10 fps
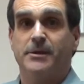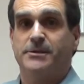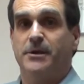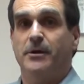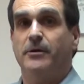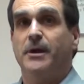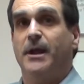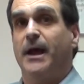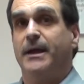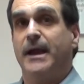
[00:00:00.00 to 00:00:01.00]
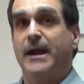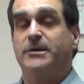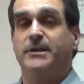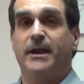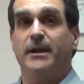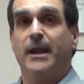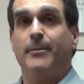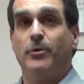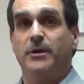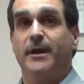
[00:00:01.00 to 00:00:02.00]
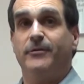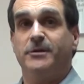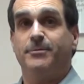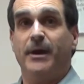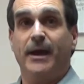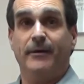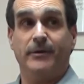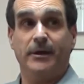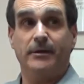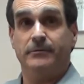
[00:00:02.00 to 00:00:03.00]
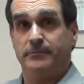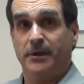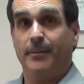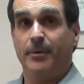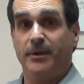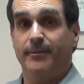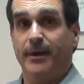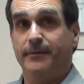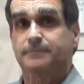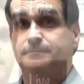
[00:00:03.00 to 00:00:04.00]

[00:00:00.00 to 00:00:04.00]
So I can actually get a lot more leverage by having it up on the bed.